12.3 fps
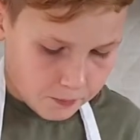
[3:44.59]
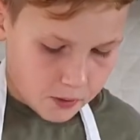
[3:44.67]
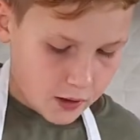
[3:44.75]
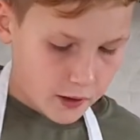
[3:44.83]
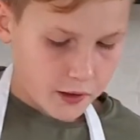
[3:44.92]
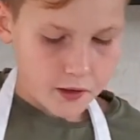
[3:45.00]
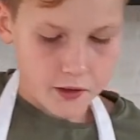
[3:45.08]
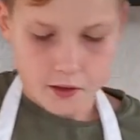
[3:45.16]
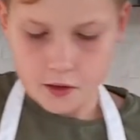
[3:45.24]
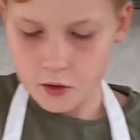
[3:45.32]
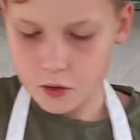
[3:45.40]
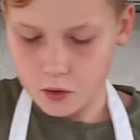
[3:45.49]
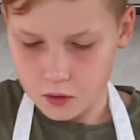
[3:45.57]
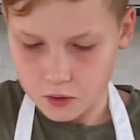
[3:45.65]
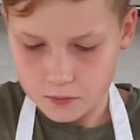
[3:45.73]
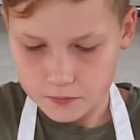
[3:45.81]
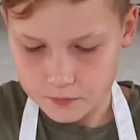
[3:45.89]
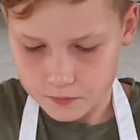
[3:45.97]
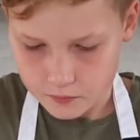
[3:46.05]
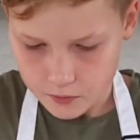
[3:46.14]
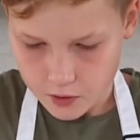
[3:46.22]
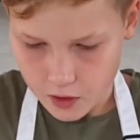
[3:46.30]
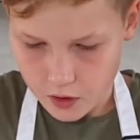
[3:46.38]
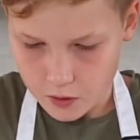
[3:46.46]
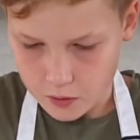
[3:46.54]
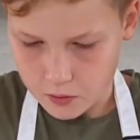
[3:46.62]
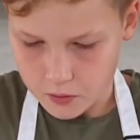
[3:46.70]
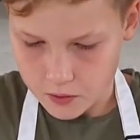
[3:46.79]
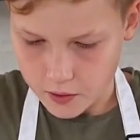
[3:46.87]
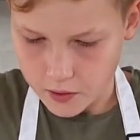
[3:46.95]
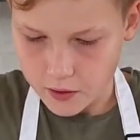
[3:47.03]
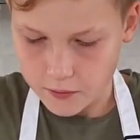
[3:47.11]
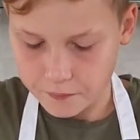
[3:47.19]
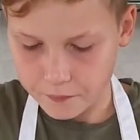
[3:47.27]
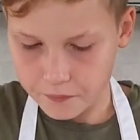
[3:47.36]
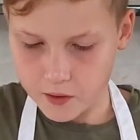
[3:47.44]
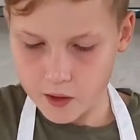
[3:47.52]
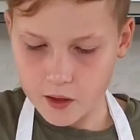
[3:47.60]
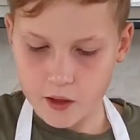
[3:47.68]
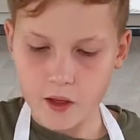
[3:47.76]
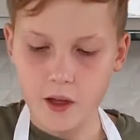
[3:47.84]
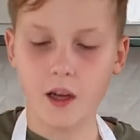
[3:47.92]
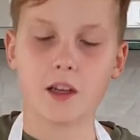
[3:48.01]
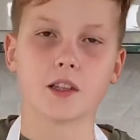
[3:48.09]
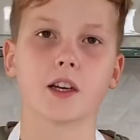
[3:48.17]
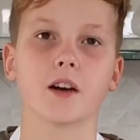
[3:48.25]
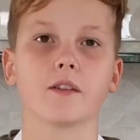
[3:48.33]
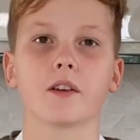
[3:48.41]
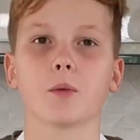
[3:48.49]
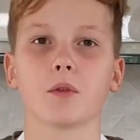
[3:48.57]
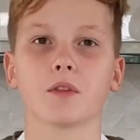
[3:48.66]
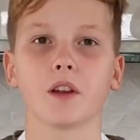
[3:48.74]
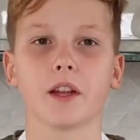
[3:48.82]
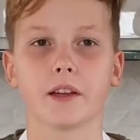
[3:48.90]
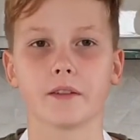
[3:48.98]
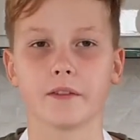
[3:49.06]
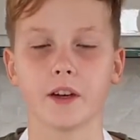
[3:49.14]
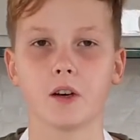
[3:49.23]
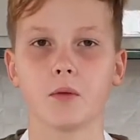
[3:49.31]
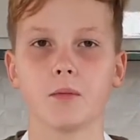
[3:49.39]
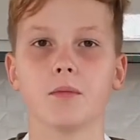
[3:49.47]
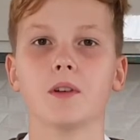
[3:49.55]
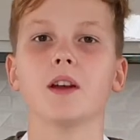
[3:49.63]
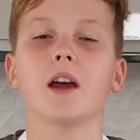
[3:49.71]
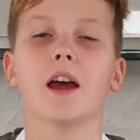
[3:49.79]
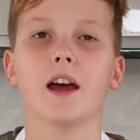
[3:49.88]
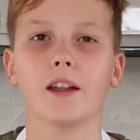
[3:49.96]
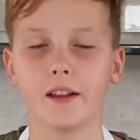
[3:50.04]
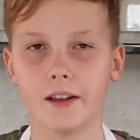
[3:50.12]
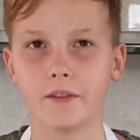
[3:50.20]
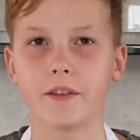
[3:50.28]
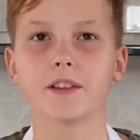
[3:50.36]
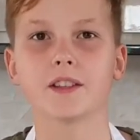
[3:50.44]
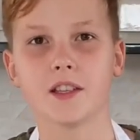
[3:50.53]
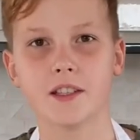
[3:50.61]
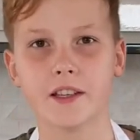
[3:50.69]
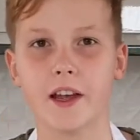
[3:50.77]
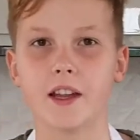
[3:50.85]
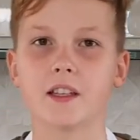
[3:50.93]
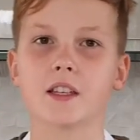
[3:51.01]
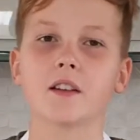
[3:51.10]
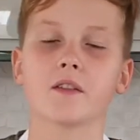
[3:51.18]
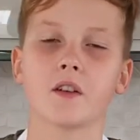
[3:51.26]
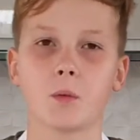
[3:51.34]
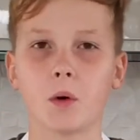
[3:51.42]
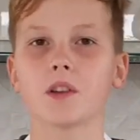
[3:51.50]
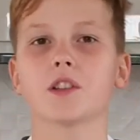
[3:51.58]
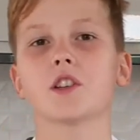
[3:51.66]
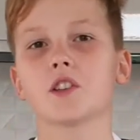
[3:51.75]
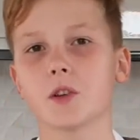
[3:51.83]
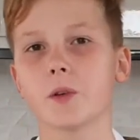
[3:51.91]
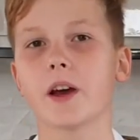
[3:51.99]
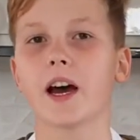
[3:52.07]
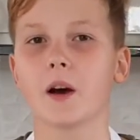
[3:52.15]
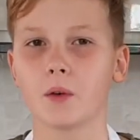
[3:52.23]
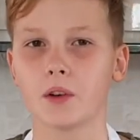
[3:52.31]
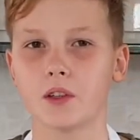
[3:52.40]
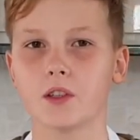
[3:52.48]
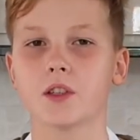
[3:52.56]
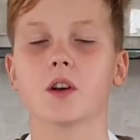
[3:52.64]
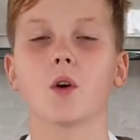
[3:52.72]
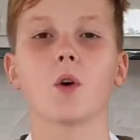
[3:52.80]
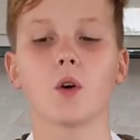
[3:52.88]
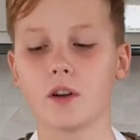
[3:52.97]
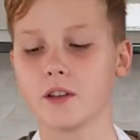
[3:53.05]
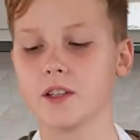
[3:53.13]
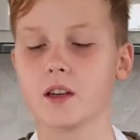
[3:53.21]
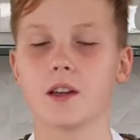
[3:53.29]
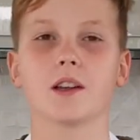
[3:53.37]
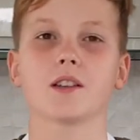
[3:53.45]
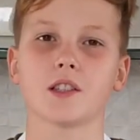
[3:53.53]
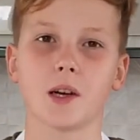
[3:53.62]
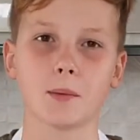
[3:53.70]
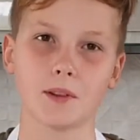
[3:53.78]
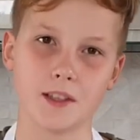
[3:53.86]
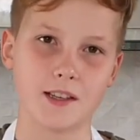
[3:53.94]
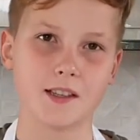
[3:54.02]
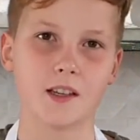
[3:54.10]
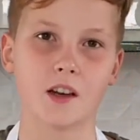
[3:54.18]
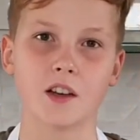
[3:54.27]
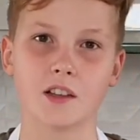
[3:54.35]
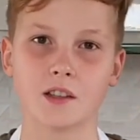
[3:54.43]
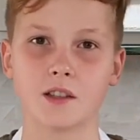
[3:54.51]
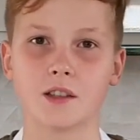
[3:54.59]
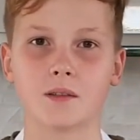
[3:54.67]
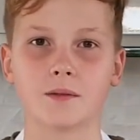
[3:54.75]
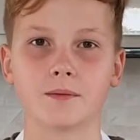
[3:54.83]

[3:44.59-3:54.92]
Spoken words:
place your dough in it and cover it with cling film and leave it to set for 1 to 2 hours or until it has doubled in size.